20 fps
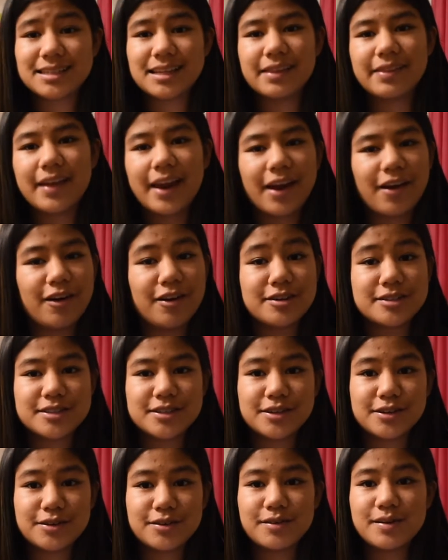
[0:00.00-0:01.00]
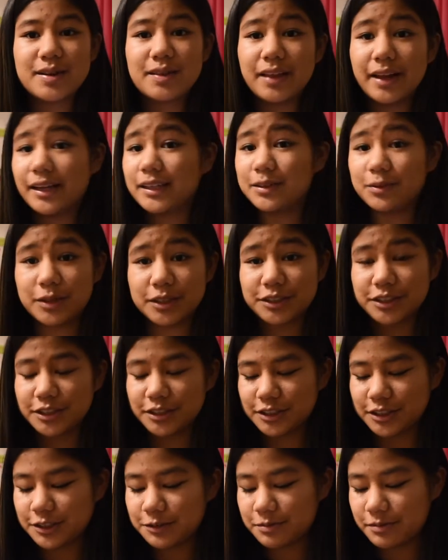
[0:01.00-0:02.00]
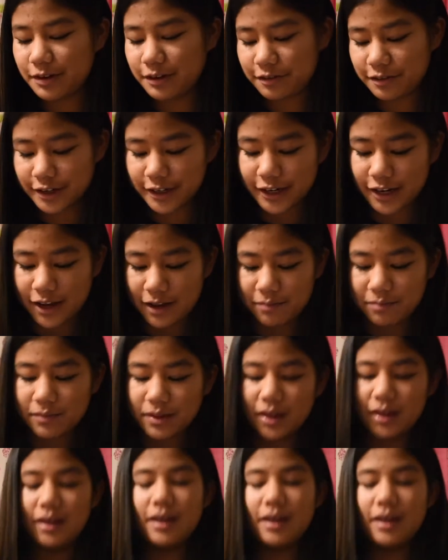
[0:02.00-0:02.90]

and then I also like to watch YouTube in my free time.